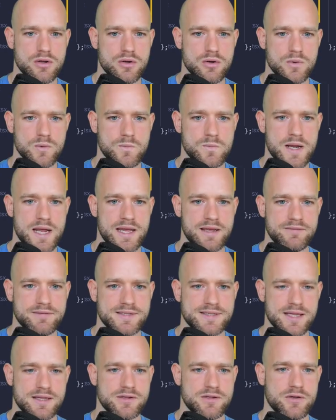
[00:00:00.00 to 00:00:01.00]
wave
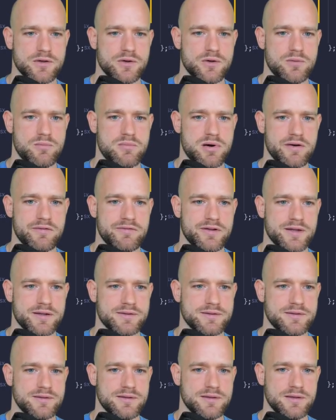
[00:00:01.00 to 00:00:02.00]
center.
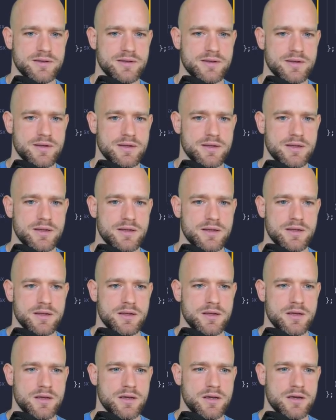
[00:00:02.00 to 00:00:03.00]
Perfect.
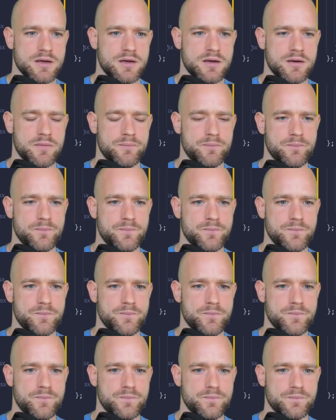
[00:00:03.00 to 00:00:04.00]

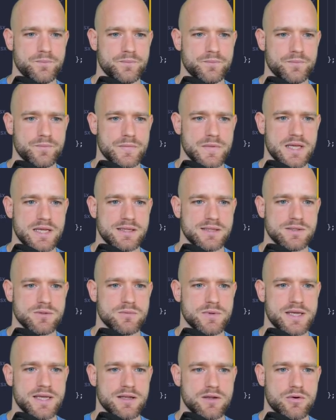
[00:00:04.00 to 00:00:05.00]
And so
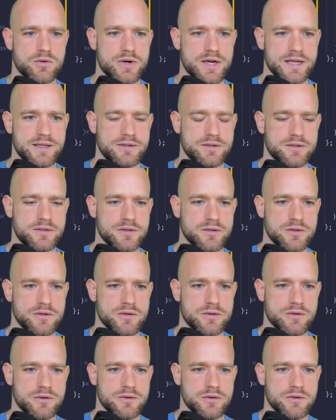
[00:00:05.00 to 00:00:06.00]
we can create
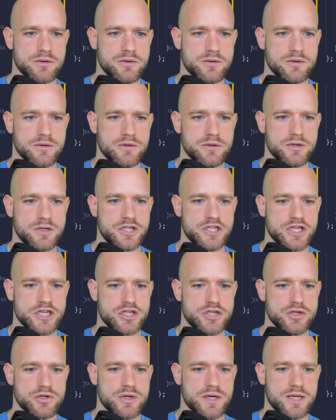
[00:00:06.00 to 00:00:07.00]
a
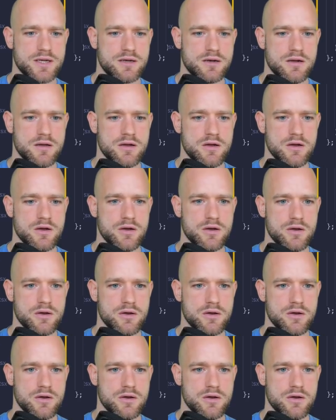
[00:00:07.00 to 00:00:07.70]
gesture handler